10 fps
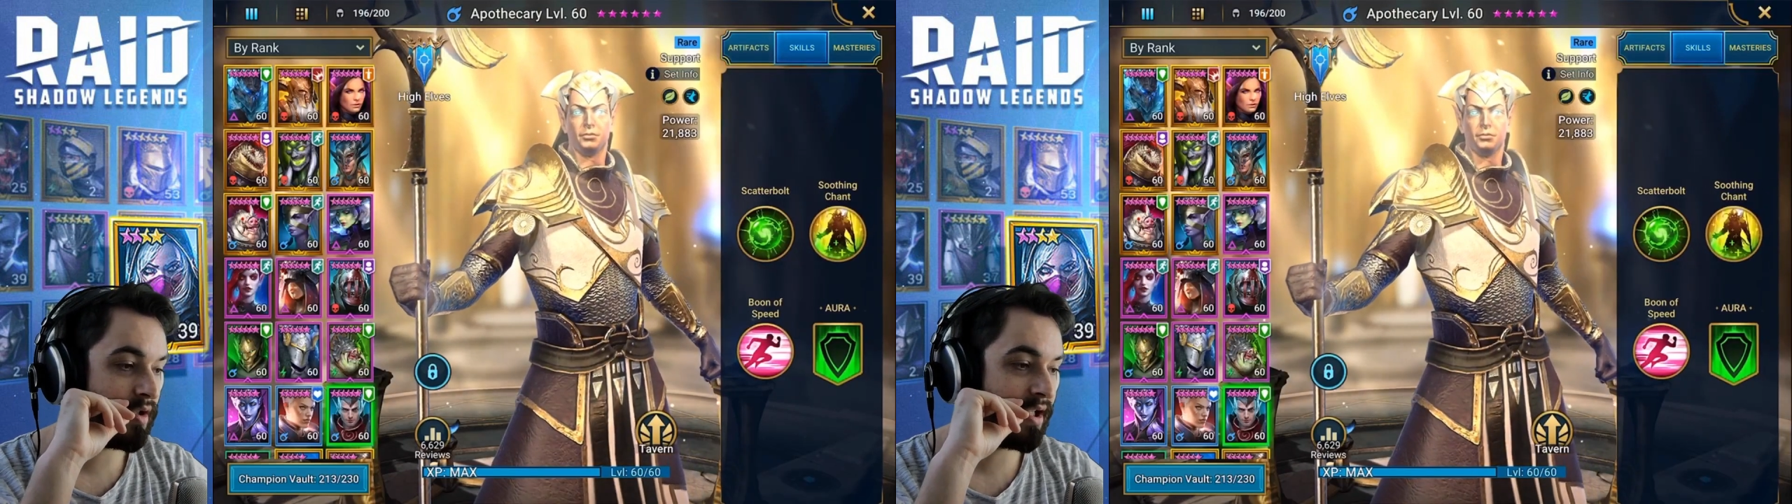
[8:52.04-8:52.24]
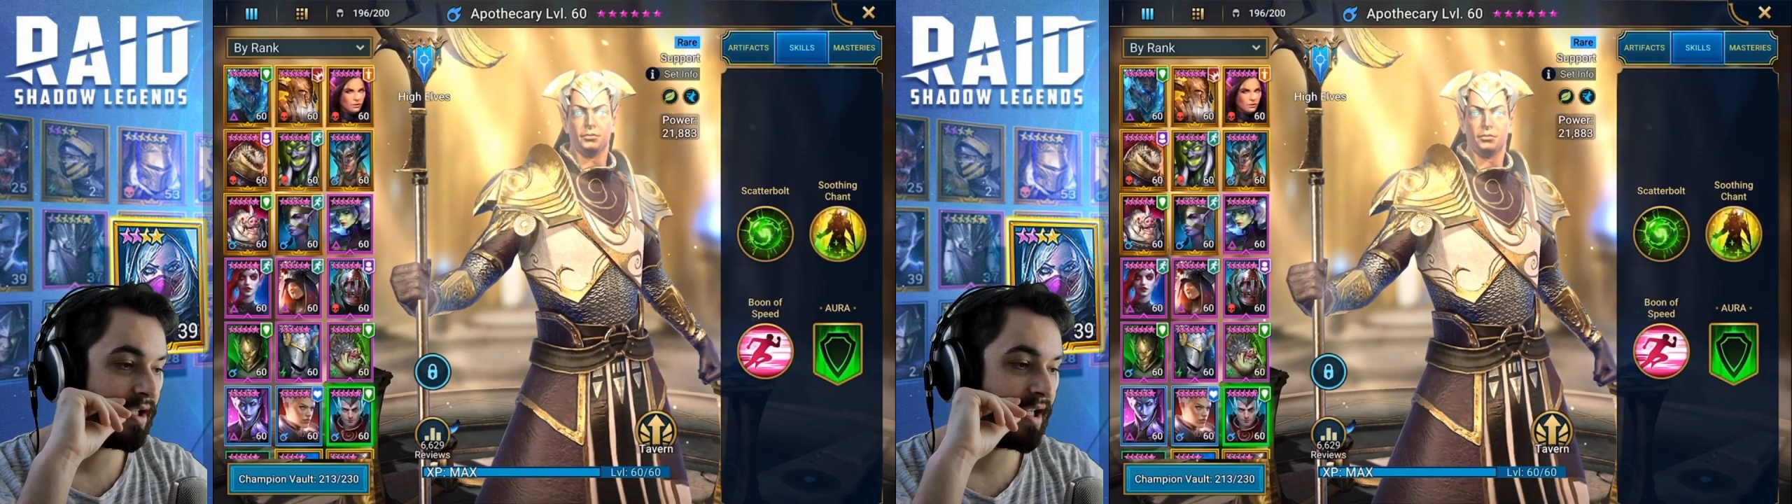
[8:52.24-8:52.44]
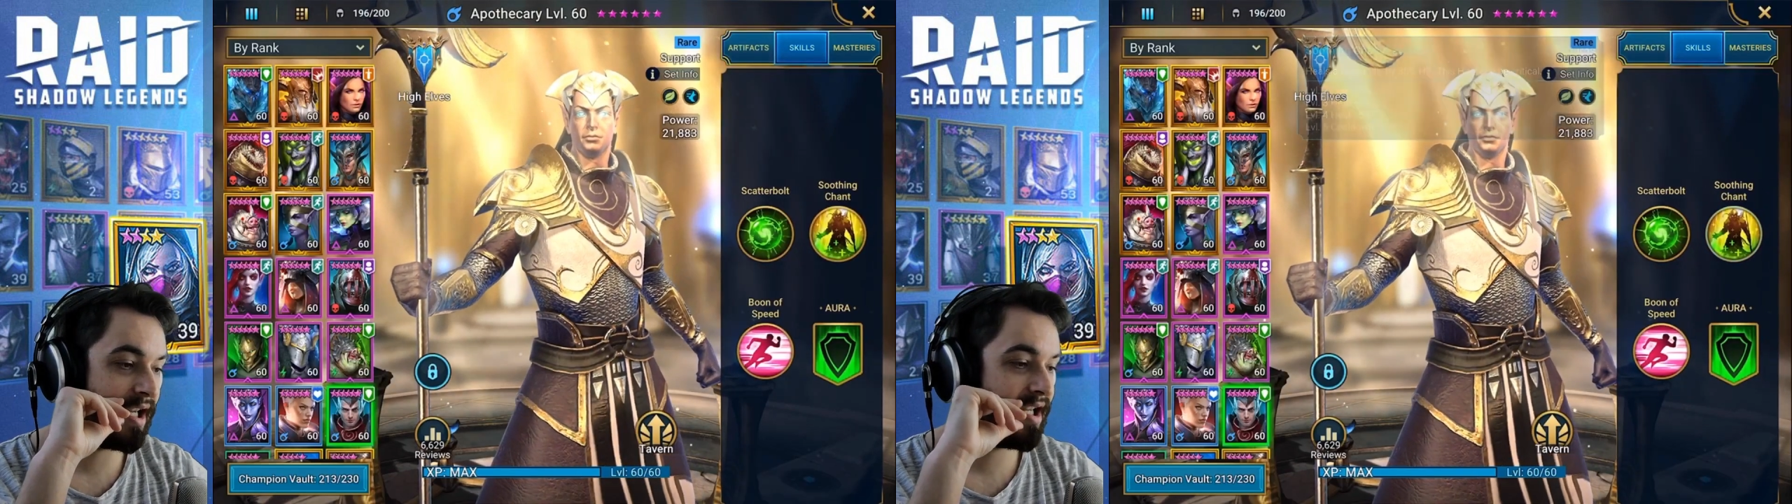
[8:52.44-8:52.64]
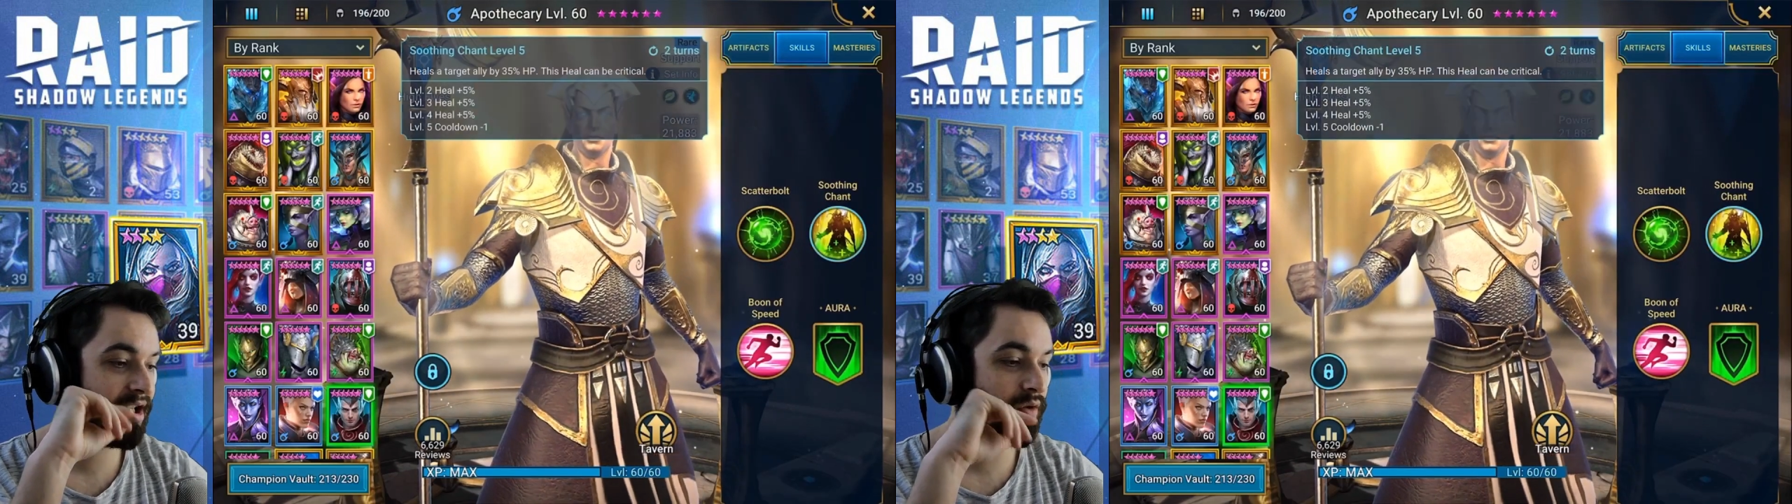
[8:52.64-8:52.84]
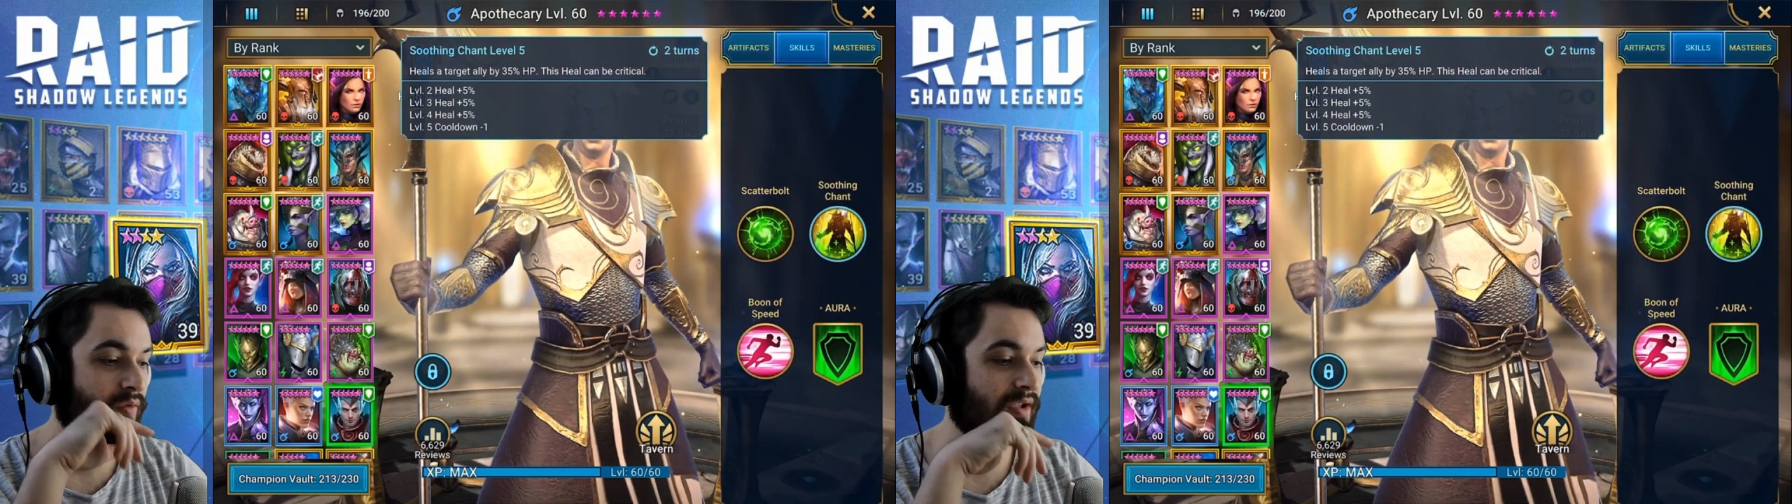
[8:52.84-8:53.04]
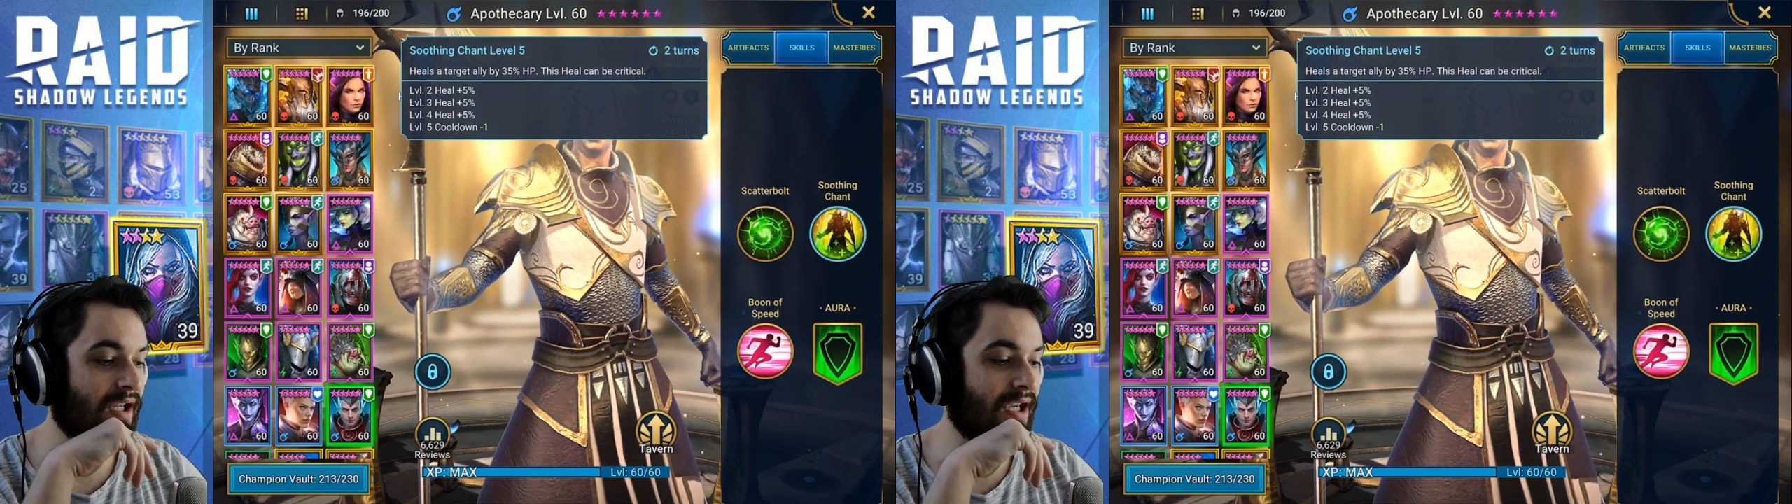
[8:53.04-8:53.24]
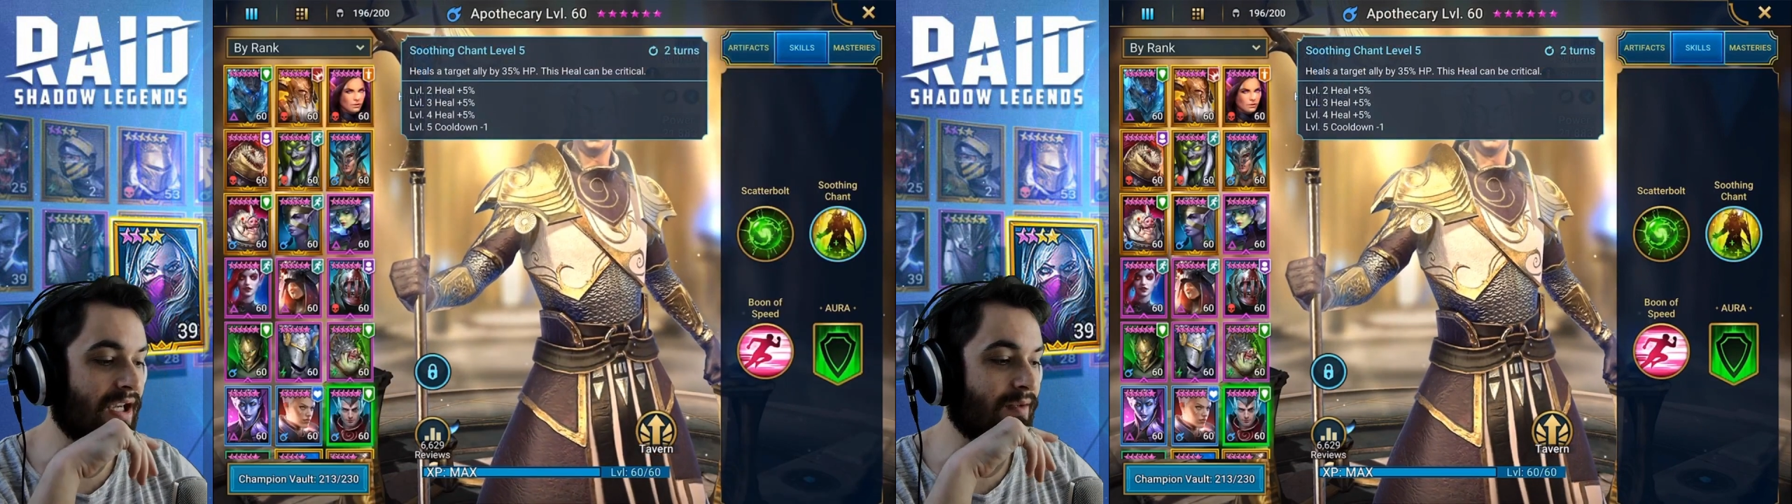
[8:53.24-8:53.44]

his heals can